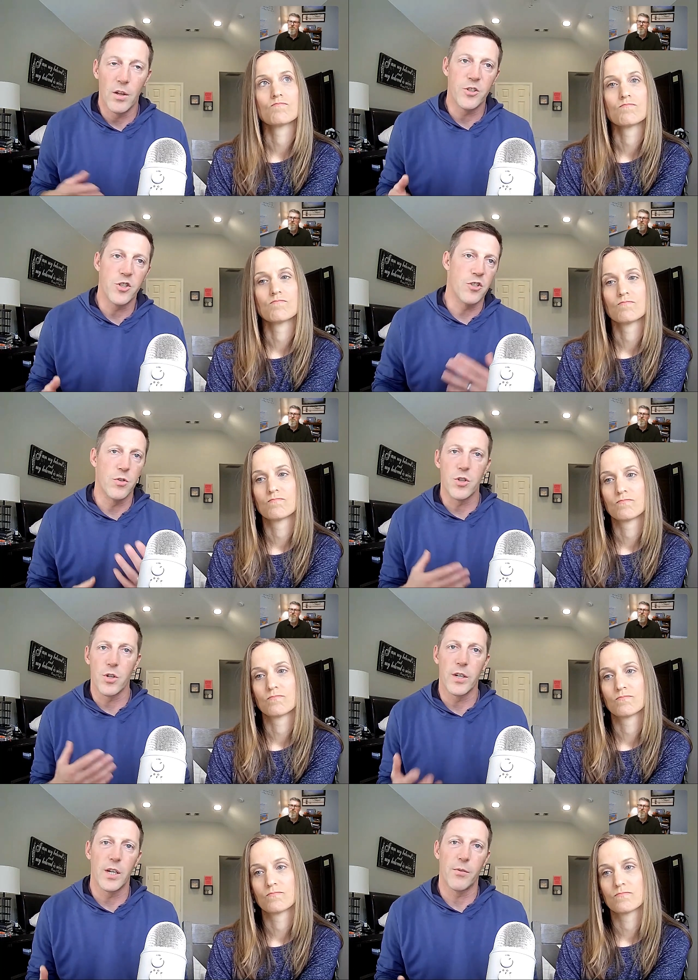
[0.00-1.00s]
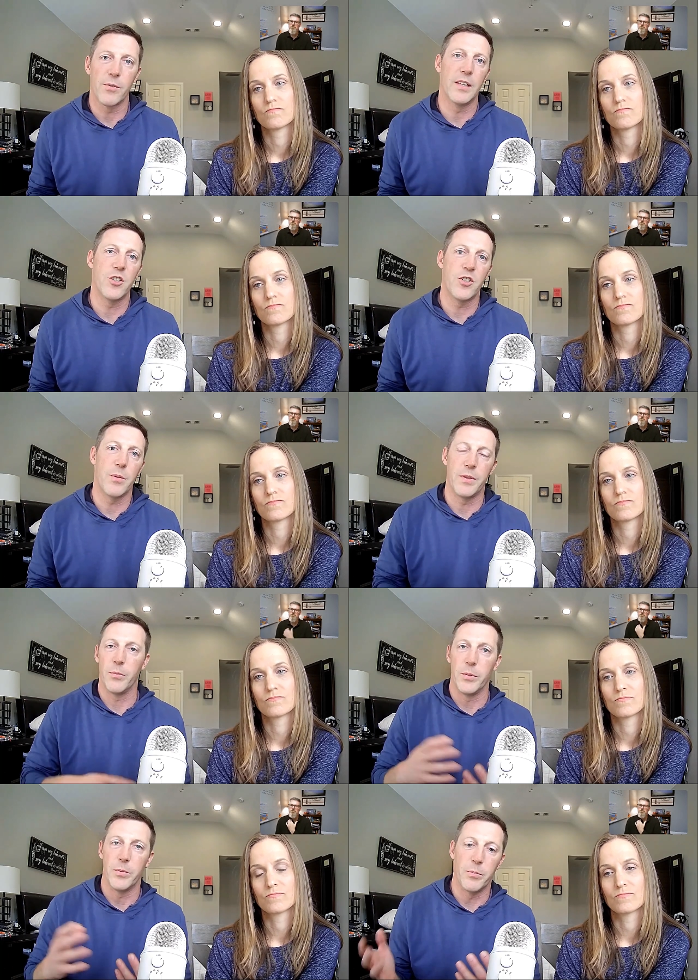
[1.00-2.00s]
Speaker 1: college. And so during our relationship, and
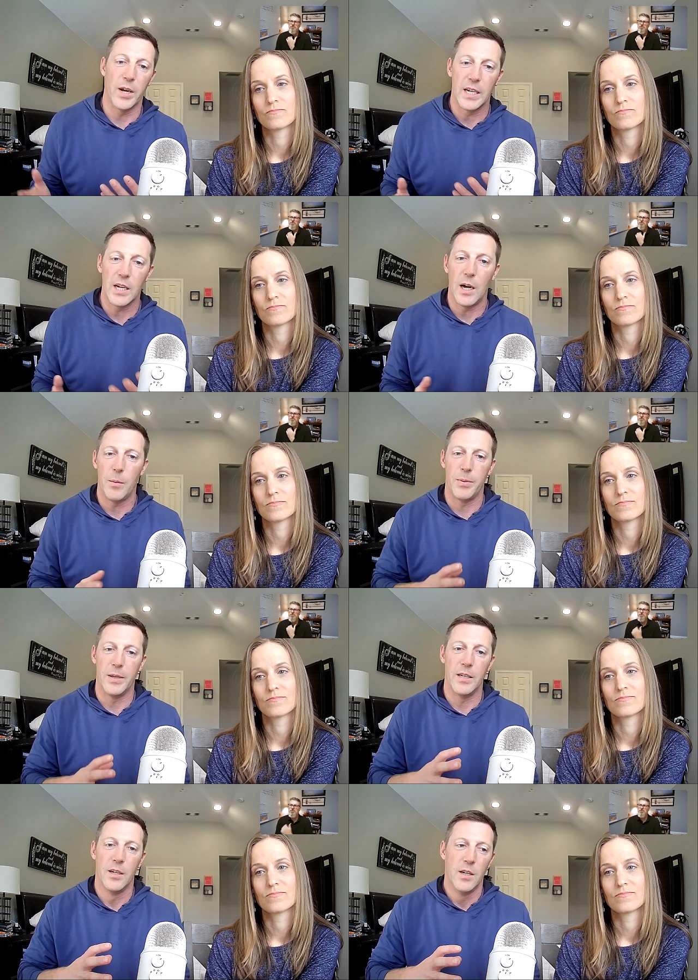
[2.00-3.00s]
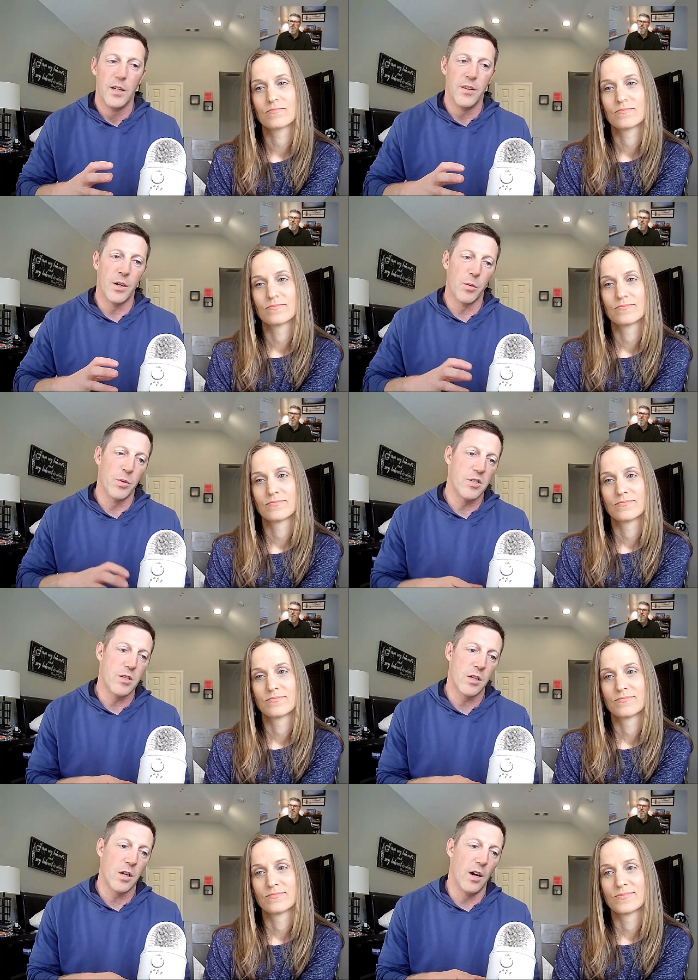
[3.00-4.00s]
then we would break up, and there
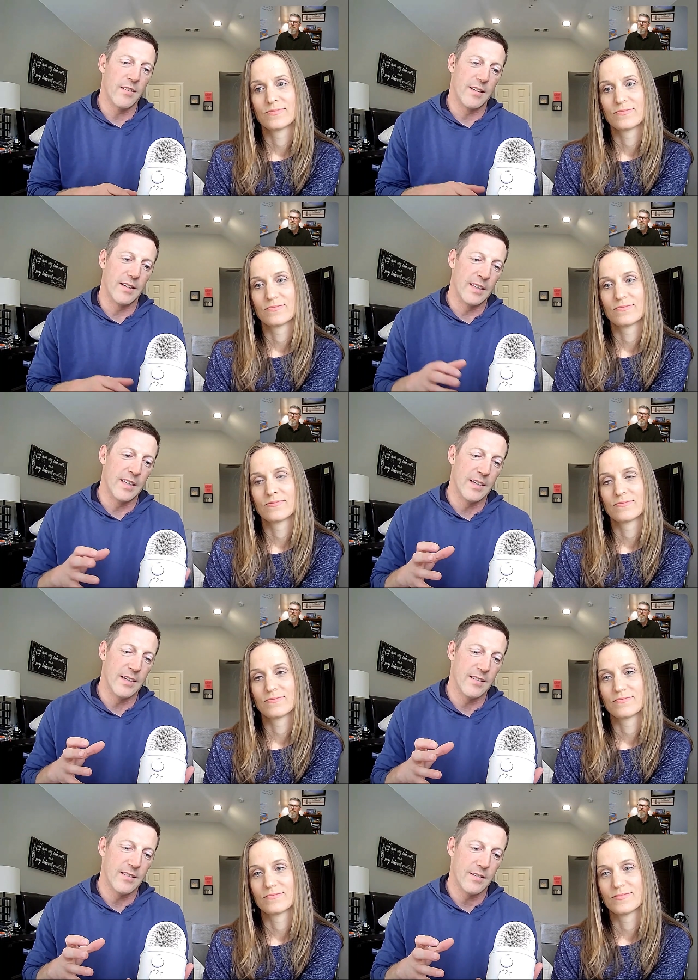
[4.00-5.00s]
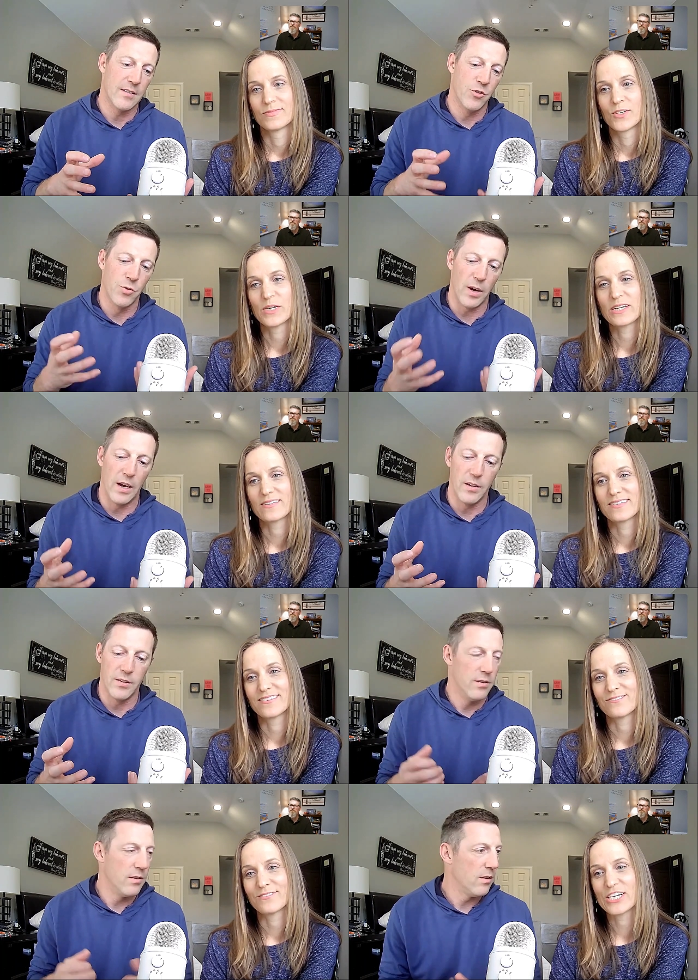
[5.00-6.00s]
was constantly this drop.
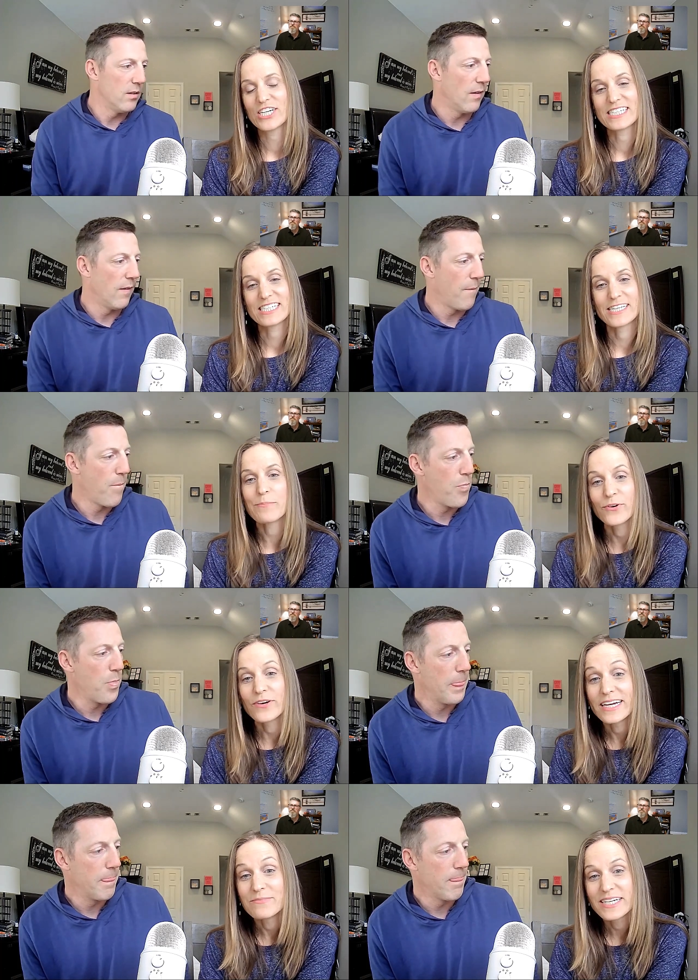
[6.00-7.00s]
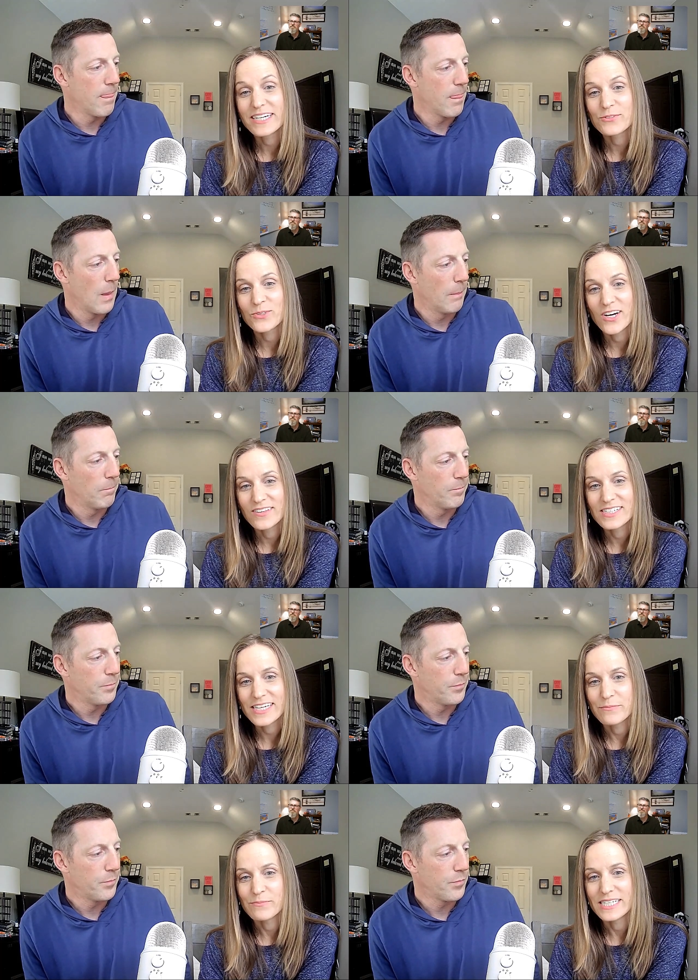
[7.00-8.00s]
Speaker 2: We couldn't separate because we're on the
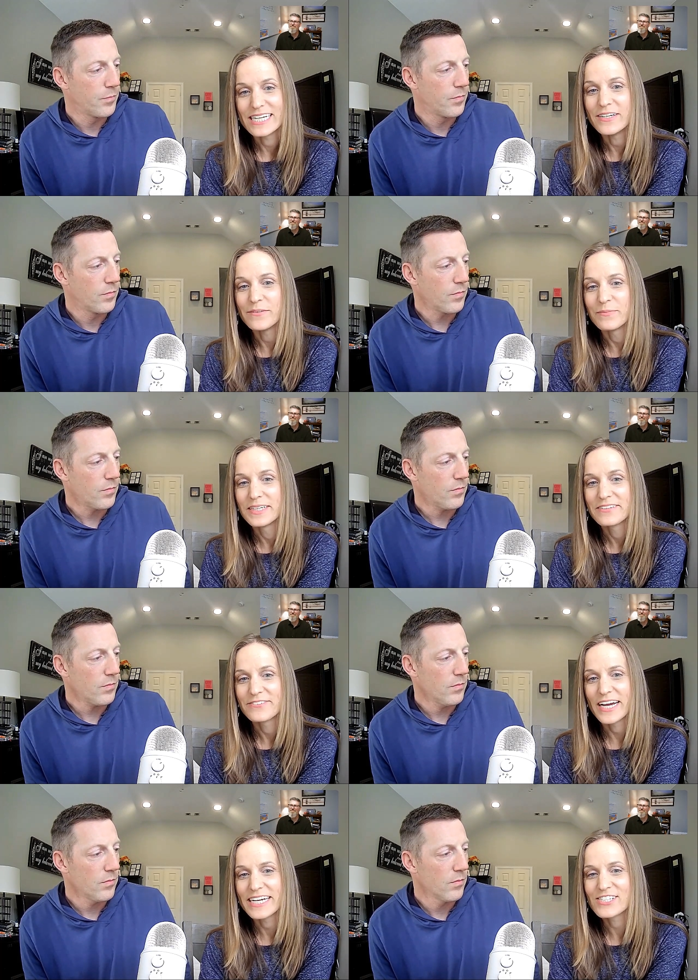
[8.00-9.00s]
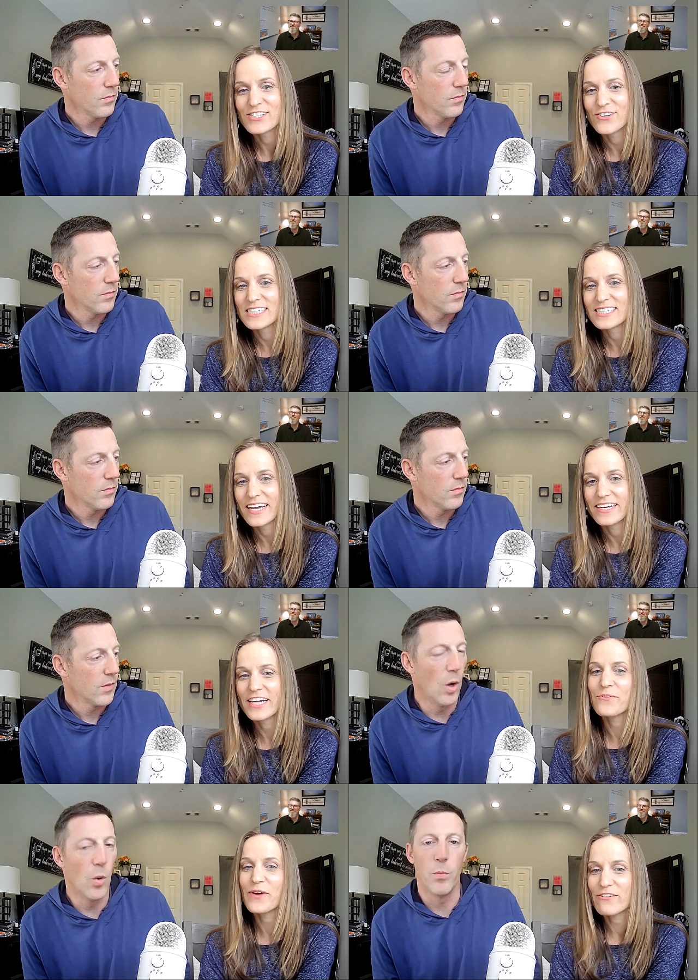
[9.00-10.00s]
same team, right? So it's like
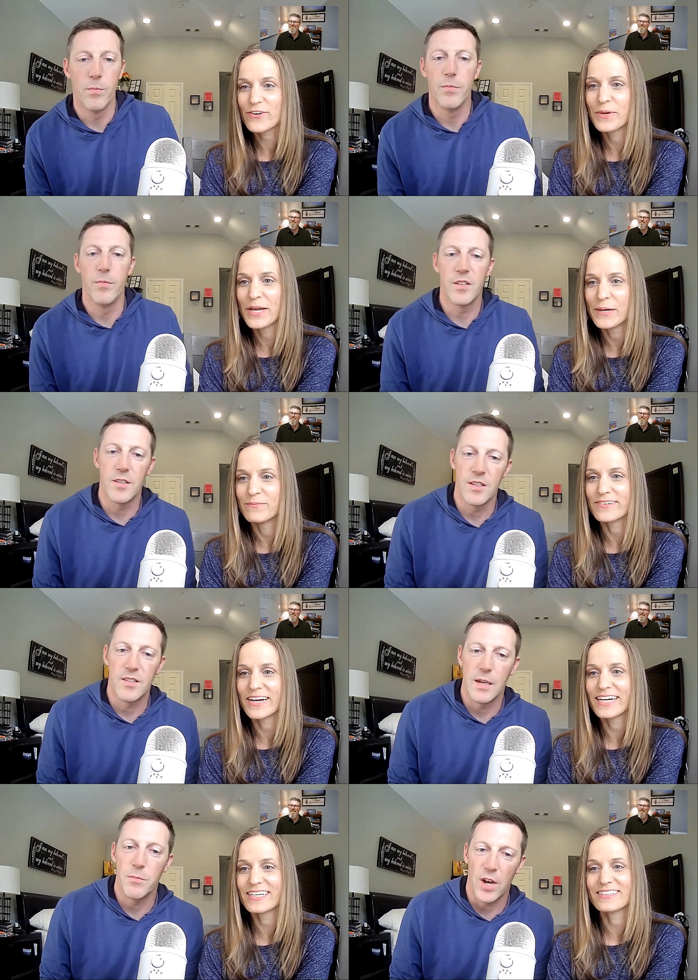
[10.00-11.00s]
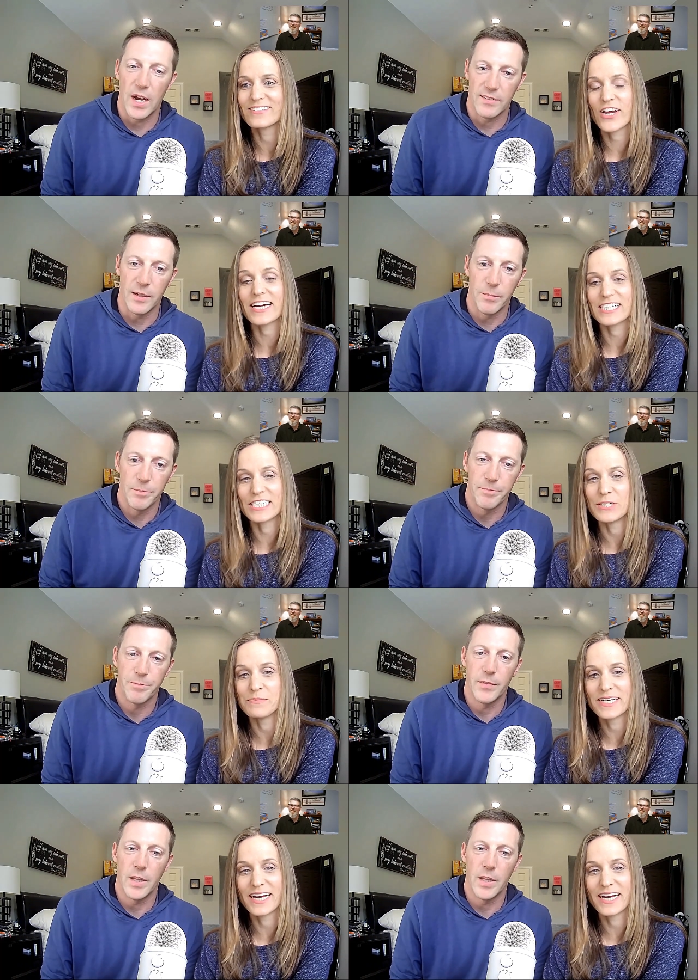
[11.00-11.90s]
get oh, away oh, from him, the, the right? same track, track team.